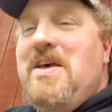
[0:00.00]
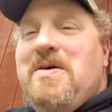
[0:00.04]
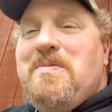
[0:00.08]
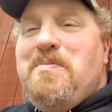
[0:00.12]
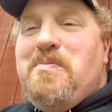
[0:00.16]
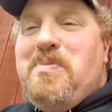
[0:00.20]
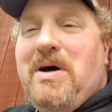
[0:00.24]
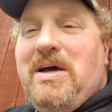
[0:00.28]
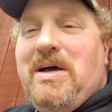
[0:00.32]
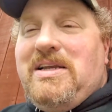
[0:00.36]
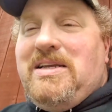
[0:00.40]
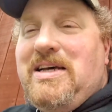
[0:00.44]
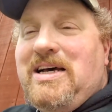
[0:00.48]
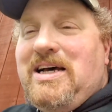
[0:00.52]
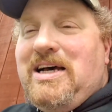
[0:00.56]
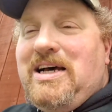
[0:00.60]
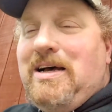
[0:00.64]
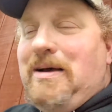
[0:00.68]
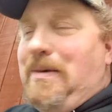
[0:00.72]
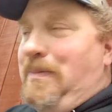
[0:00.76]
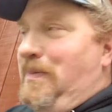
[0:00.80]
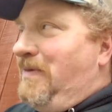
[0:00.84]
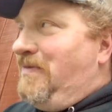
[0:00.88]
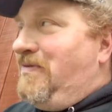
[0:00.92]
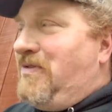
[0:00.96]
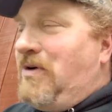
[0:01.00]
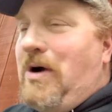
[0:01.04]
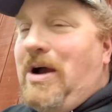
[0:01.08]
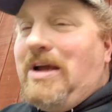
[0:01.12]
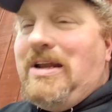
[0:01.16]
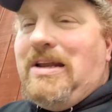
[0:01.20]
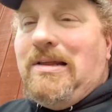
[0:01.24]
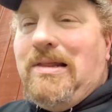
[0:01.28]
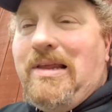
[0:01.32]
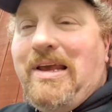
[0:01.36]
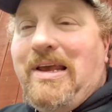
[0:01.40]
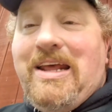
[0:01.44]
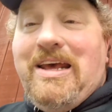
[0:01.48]
but before I
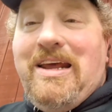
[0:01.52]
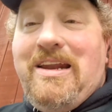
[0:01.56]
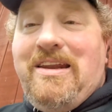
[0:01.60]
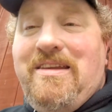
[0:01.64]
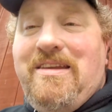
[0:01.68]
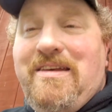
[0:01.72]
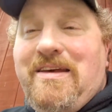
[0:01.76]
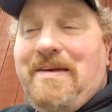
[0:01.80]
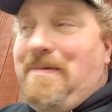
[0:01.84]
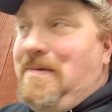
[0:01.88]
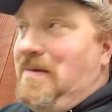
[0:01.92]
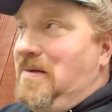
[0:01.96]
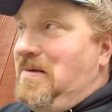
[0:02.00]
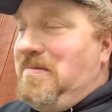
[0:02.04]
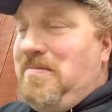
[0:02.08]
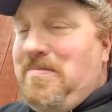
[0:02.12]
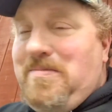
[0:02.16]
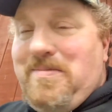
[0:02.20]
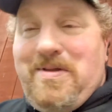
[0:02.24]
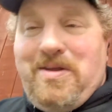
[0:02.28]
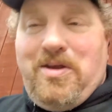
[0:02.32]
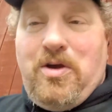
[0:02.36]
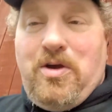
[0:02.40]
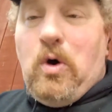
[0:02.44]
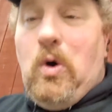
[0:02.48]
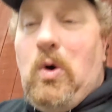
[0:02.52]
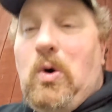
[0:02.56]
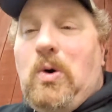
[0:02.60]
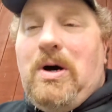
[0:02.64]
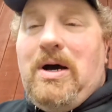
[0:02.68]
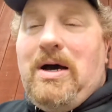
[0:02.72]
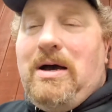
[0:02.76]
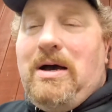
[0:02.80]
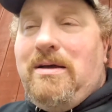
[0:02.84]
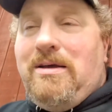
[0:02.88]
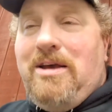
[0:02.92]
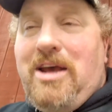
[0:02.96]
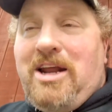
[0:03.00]
delete it, go
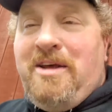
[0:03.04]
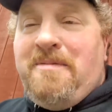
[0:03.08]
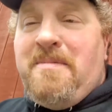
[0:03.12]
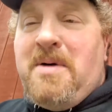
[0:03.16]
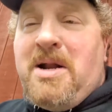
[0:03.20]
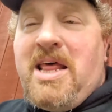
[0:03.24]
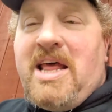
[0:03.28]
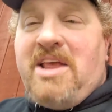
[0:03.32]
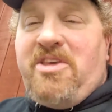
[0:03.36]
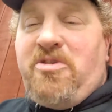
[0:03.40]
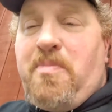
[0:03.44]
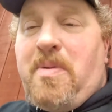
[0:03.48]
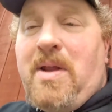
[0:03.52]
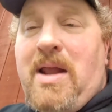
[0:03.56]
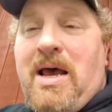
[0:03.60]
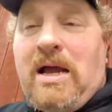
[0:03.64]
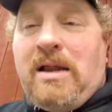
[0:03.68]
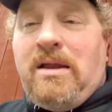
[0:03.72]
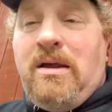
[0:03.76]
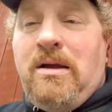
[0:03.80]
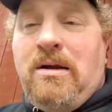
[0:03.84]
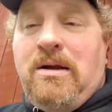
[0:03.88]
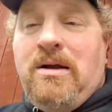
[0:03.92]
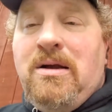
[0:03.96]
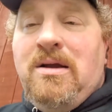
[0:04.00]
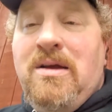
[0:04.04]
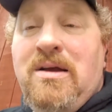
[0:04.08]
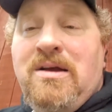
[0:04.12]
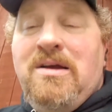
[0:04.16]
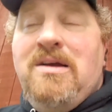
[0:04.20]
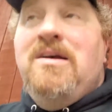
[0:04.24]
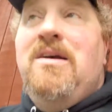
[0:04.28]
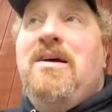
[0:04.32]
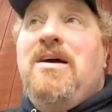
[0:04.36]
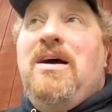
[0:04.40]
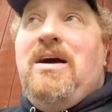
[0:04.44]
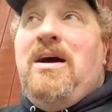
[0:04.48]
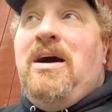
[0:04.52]
anybody that's been on here.
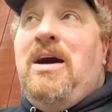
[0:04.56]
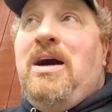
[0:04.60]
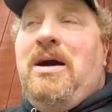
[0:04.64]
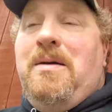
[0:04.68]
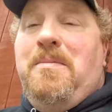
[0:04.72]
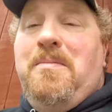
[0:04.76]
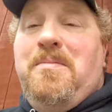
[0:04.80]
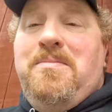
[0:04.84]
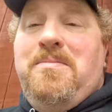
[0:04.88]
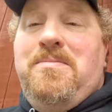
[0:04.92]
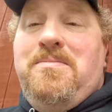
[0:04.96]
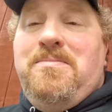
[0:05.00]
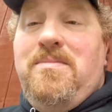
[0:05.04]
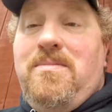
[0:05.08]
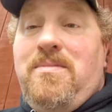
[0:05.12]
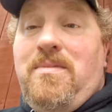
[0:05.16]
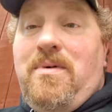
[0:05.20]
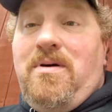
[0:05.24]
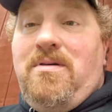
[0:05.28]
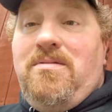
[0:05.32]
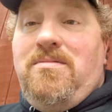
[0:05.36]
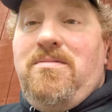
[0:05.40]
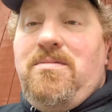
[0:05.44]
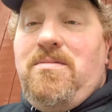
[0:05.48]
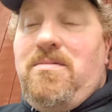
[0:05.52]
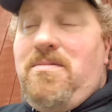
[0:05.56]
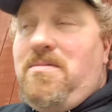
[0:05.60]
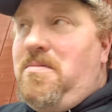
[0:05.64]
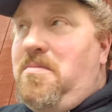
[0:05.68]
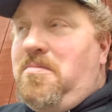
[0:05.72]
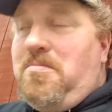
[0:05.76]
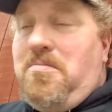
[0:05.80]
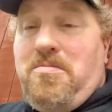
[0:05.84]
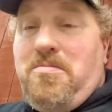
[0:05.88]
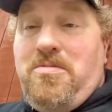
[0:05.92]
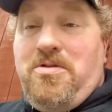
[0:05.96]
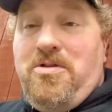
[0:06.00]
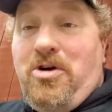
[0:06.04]
Um,
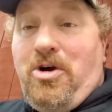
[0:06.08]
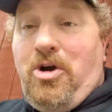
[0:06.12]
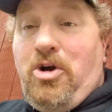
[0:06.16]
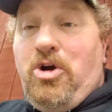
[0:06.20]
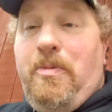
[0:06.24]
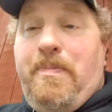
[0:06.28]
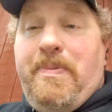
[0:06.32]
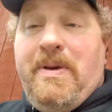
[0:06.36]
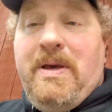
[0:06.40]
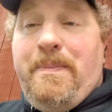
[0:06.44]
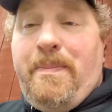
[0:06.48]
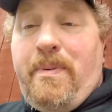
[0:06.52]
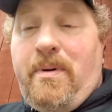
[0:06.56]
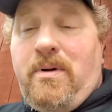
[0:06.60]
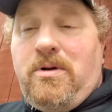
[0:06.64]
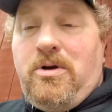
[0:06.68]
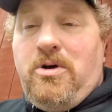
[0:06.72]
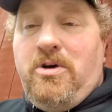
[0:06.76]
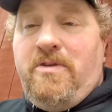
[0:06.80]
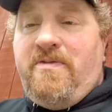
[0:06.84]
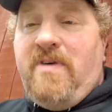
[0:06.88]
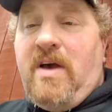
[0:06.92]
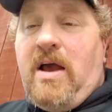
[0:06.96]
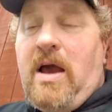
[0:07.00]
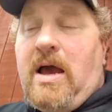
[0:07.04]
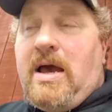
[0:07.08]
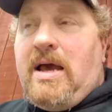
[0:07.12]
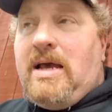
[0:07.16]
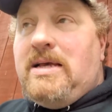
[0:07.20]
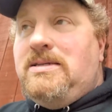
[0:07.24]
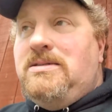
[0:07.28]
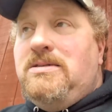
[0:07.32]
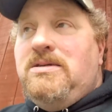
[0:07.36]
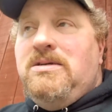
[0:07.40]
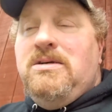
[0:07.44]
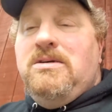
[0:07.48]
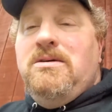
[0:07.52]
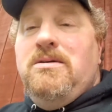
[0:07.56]
they're good people, good
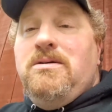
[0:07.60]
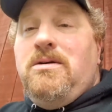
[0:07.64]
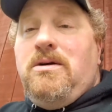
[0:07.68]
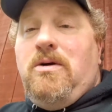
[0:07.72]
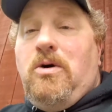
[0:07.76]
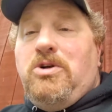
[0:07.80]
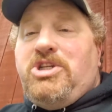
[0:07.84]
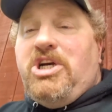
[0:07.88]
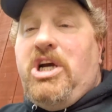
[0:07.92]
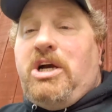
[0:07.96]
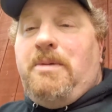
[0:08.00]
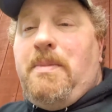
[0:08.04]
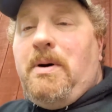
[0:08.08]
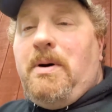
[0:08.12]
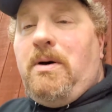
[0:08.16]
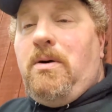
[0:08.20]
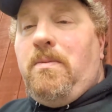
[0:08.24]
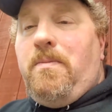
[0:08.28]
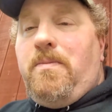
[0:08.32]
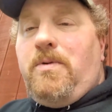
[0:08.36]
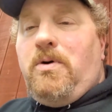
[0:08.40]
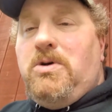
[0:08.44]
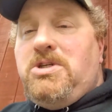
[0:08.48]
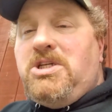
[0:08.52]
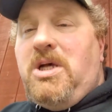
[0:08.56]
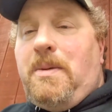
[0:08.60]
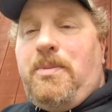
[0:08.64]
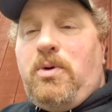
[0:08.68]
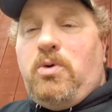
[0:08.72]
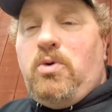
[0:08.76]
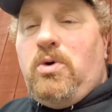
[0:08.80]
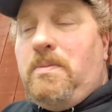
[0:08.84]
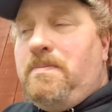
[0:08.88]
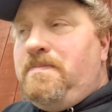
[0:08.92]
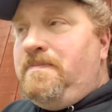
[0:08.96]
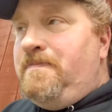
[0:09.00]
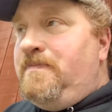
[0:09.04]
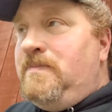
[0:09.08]
guys. Go check them out. Go sub to
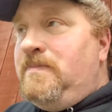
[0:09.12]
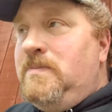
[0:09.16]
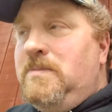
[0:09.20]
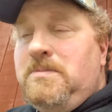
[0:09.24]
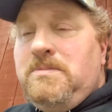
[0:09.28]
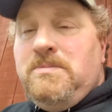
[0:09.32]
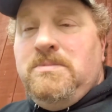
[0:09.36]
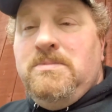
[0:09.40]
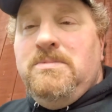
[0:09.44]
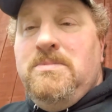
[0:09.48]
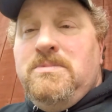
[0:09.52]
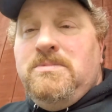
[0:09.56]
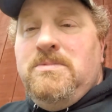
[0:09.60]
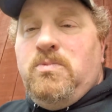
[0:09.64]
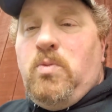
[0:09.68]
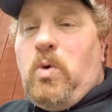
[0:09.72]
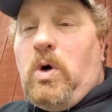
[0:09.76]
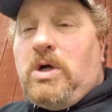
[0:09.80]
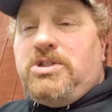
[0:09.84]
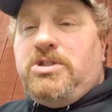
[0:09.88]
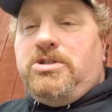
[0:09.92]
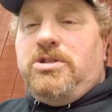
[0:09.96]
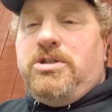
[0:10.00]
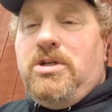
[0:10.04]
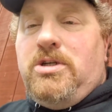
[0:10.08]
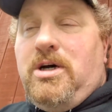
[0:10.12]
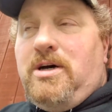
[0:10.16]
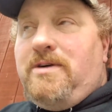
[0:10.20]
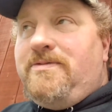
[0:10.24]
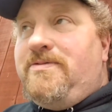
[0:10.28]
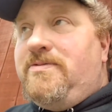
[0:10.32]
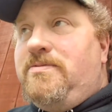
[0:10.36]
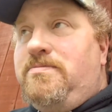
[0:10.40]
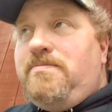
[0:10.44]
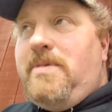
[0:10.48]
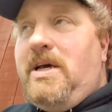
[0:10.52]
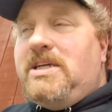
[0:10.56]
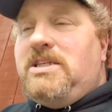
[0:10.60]
them. Watch their
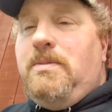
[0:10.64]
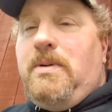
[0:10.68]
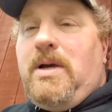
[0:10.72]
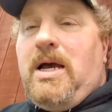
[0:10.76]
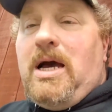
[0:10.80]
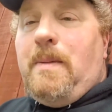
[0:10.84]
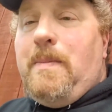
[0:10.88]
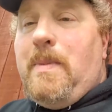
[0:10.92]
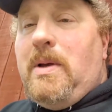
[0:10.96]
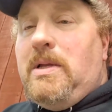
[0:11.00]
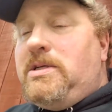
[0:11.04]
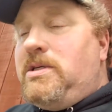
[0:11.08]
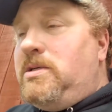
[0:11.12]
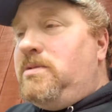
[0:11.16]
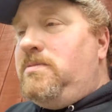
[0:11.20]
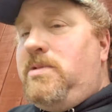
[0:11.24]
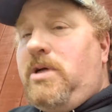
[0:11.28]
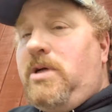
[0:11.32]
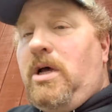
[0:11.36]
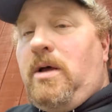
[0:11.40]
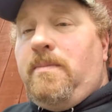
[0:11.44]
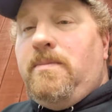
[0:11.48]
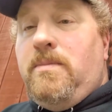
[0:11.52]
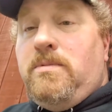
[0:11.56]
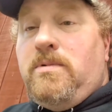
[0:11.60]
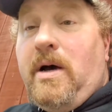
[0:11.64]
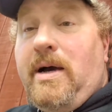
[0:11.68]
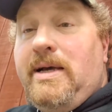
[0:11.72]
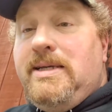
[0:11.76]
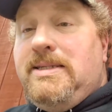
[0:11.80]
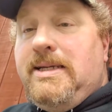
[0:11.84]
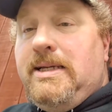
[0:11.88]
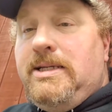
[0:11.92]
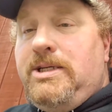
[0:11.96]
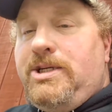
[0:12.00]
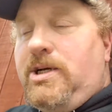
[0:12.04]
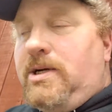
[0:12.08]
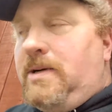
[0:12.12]
stuff. Make some comments. Tell them I
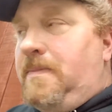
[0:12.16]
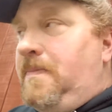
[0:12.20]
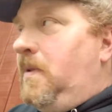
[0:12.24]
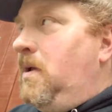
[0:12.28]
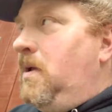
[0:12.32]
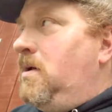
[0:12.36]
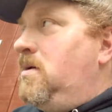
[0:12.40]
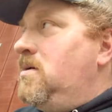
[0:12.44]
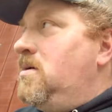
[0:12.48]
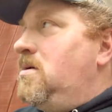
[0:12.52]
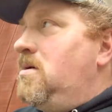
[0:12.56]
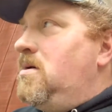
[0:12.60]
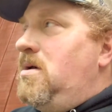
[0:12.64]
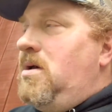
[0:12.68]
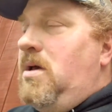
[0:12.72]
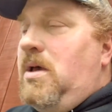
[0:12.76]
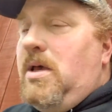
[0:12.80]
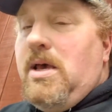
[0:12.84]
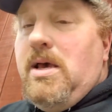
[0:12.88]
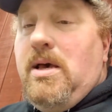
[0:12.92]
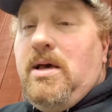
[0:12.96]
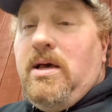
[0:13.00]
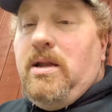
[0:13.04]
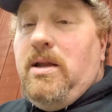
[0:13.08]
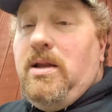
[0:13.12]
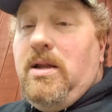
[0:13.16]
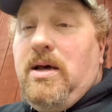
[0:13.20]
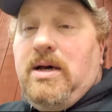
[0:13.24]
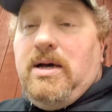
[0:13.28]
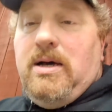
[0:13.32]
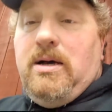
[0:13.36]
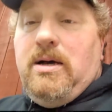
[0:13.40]
sent you. And